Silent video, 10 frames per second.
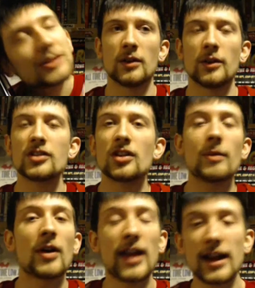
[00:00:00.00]
We're talking
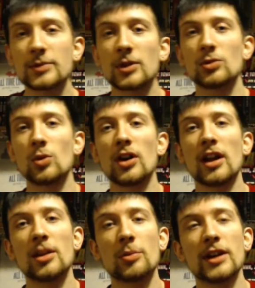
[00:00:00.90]
about the Xbox One
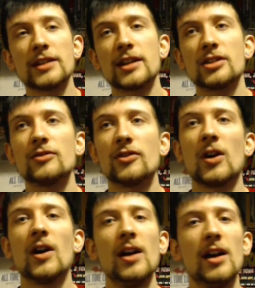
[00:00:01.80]
and the PlayStation 4.